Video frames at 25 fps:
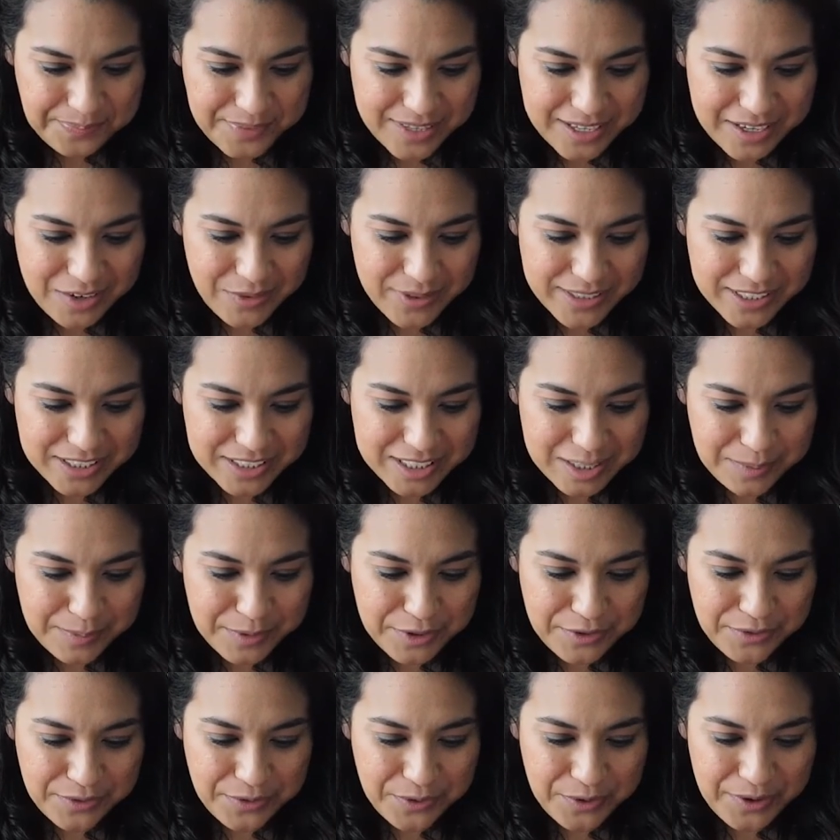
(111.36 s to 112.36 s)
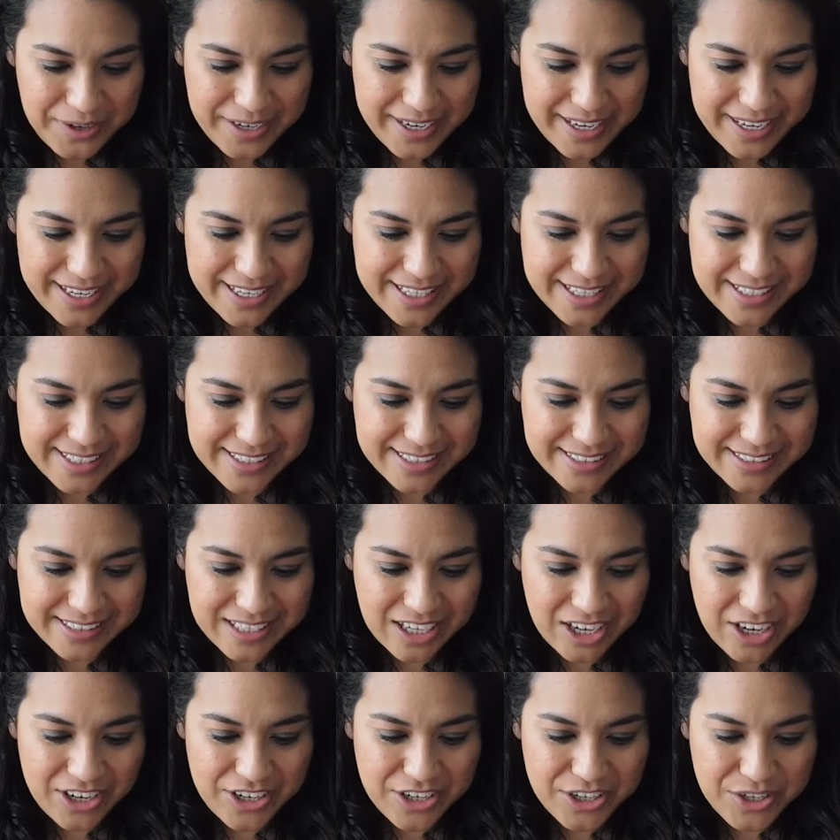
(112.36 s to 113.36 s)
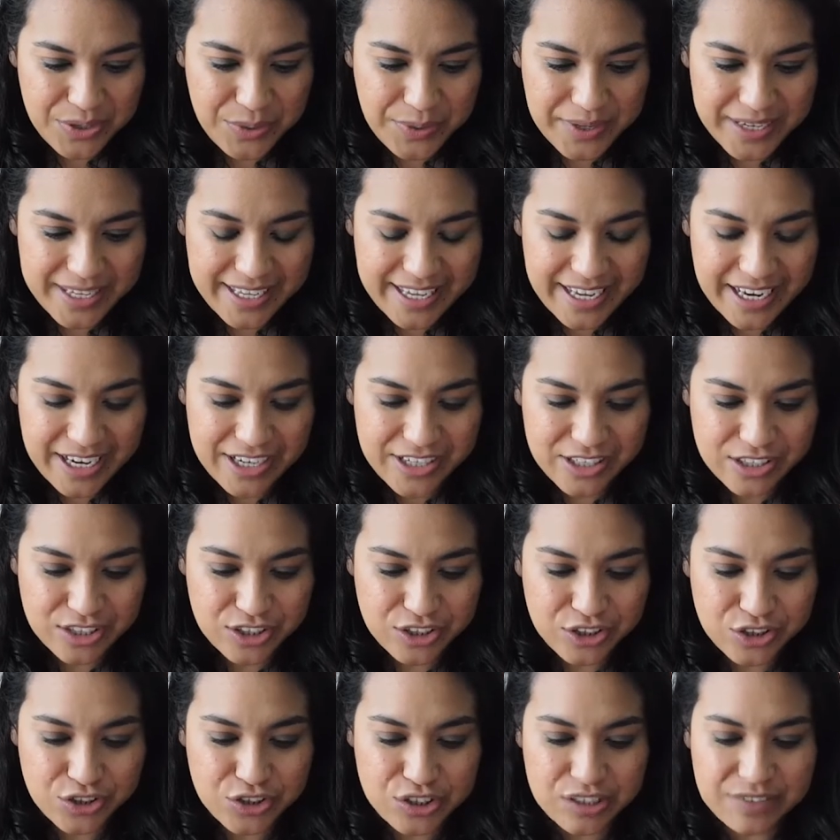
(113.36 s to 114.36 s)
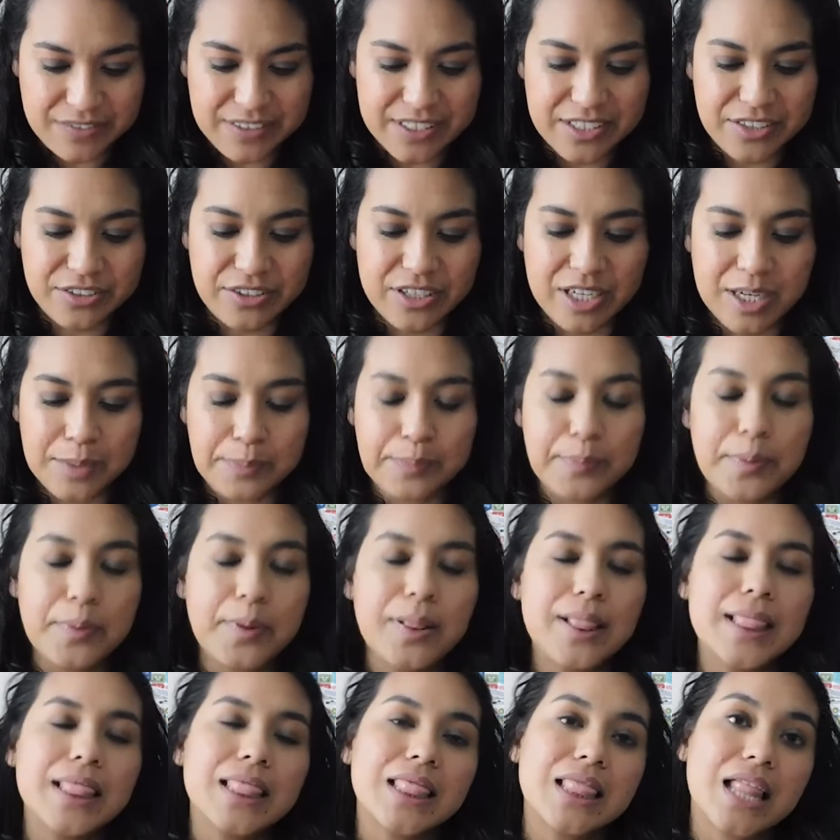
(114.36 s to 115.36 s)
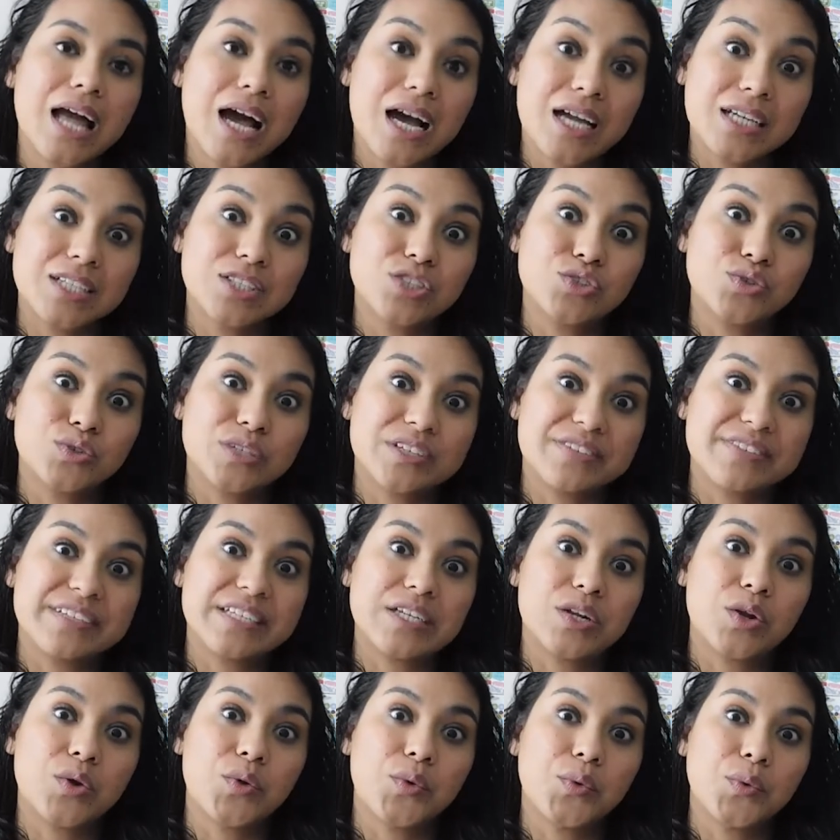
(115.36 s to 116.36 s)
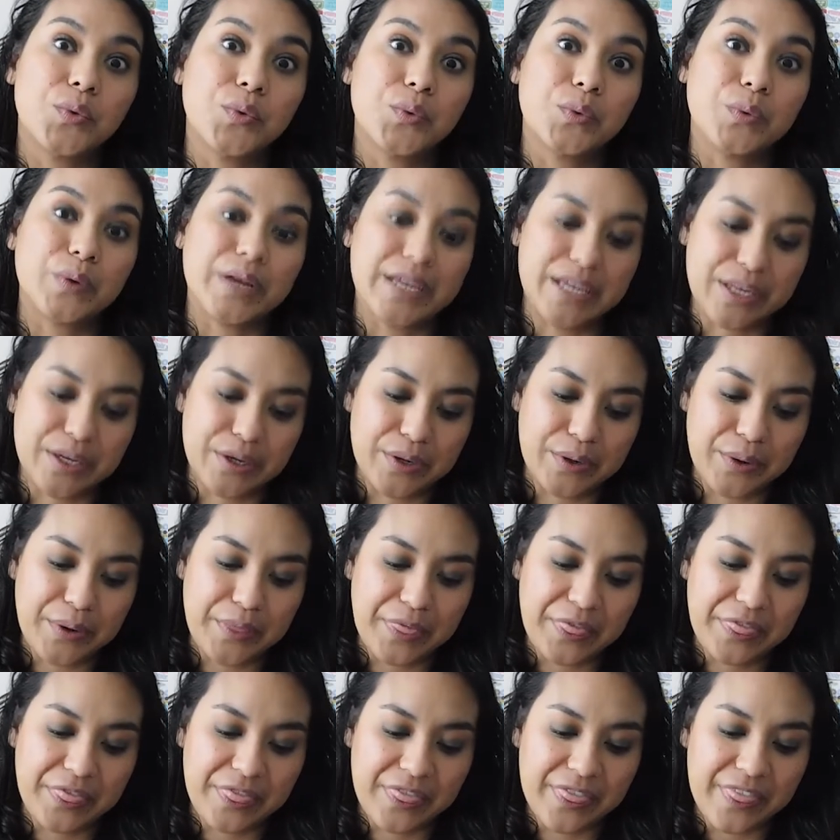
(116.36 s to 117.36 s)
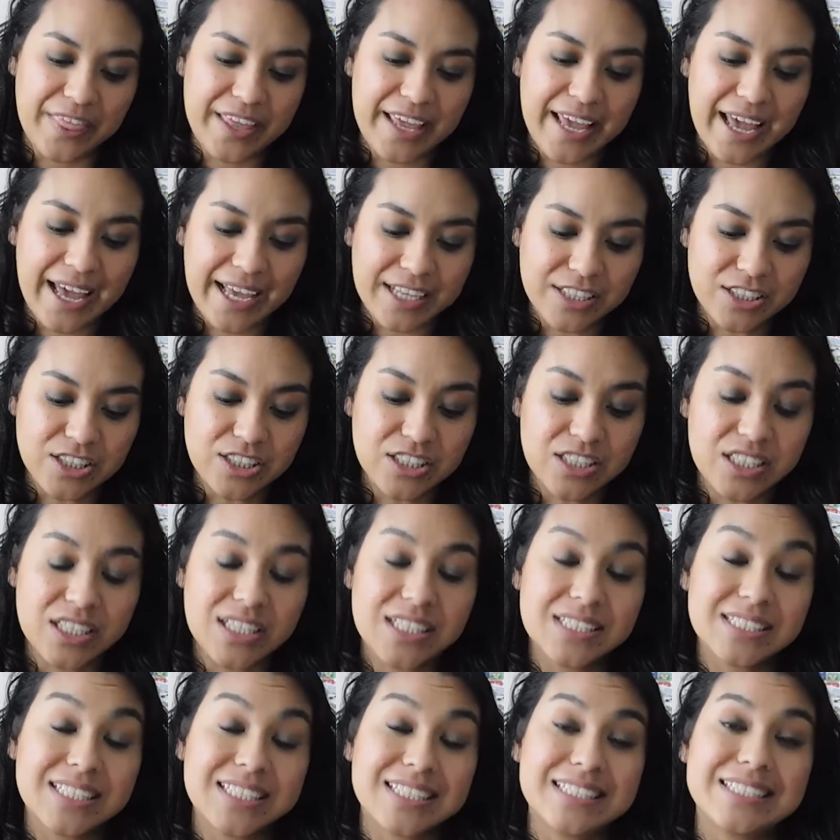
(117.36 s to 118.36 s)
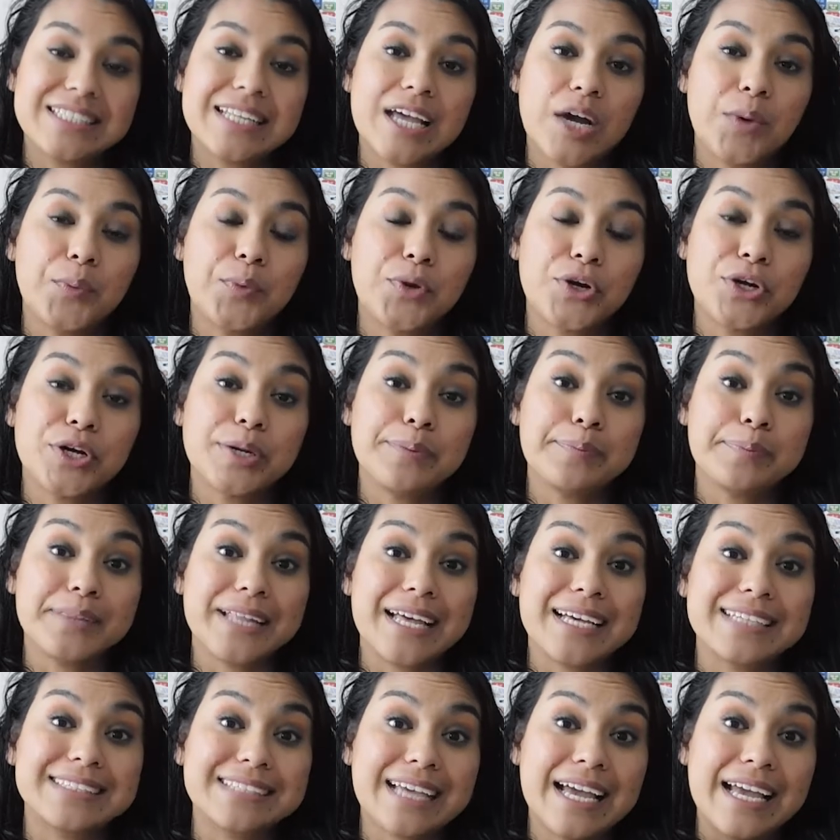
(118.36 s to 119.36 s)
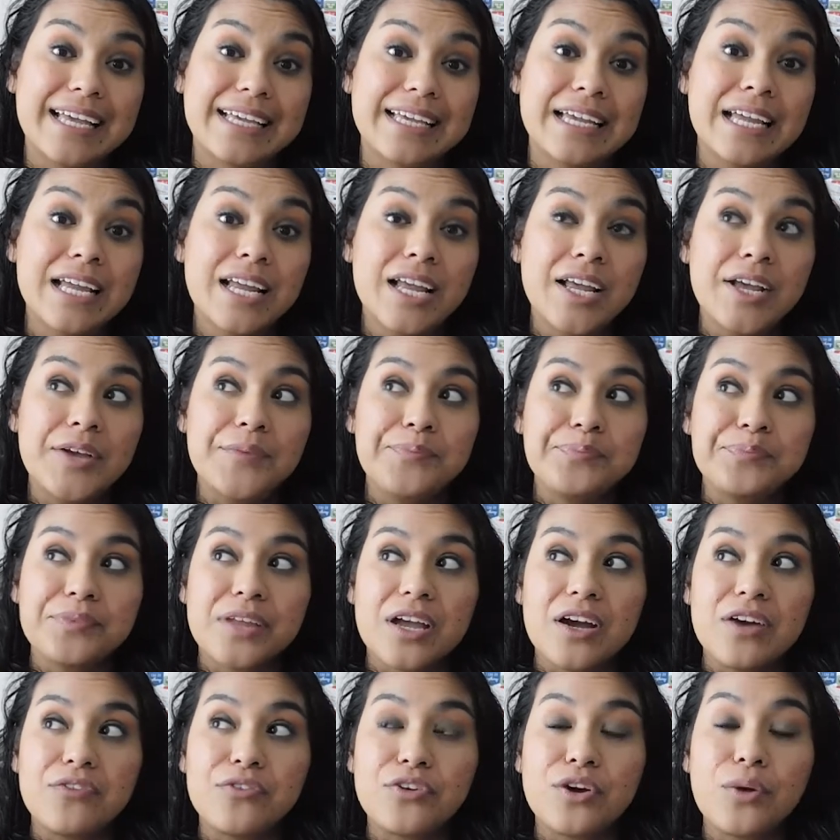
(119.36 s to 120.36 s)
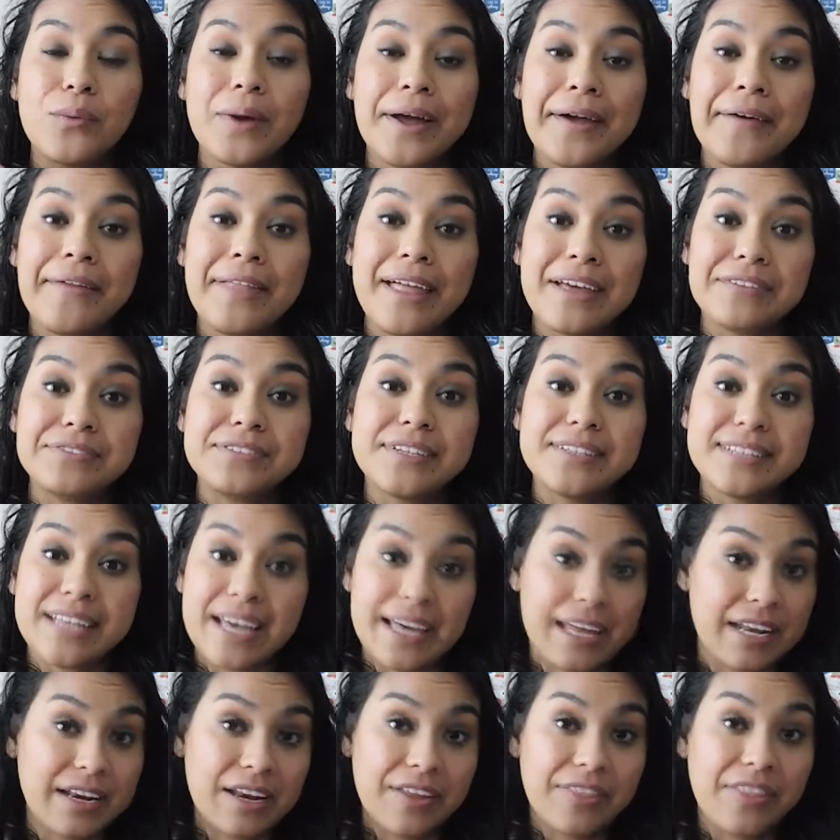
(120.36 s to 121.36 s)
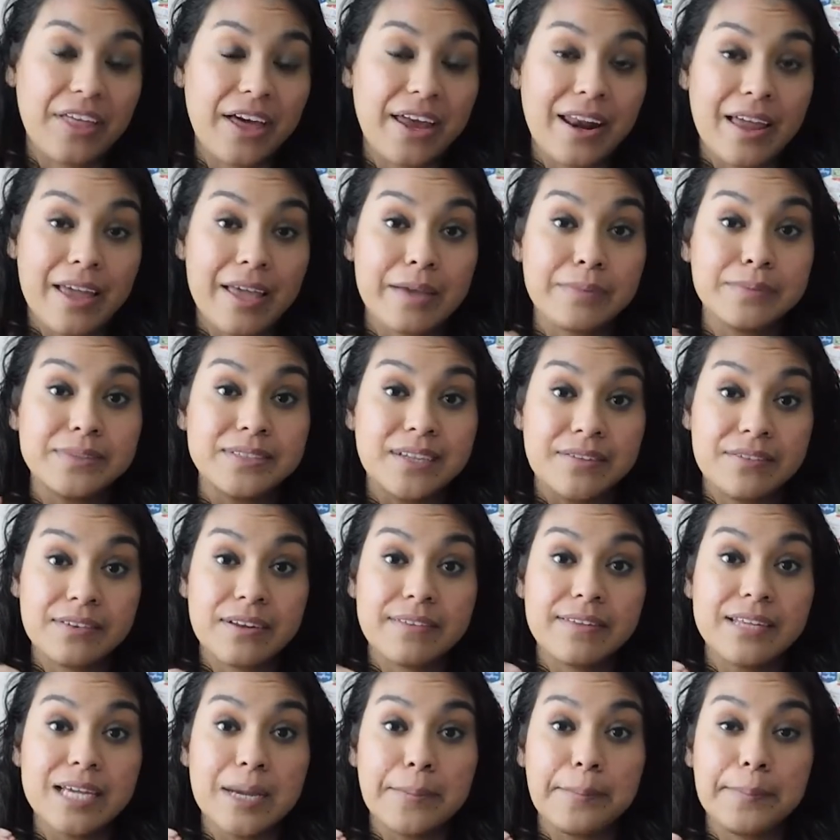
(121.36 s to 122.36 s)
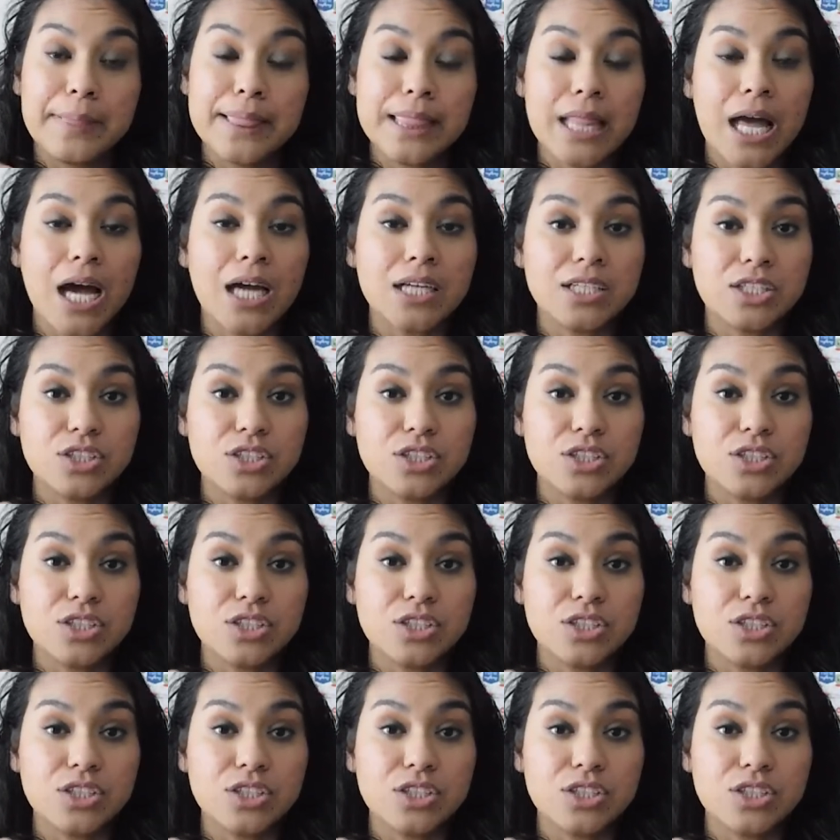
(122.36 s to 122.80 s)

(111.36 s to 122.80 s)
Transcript: Question number four is, are you a character driven or a plot driven reader? The answer to this is now more complex. For a while I've said that I am definitely a plot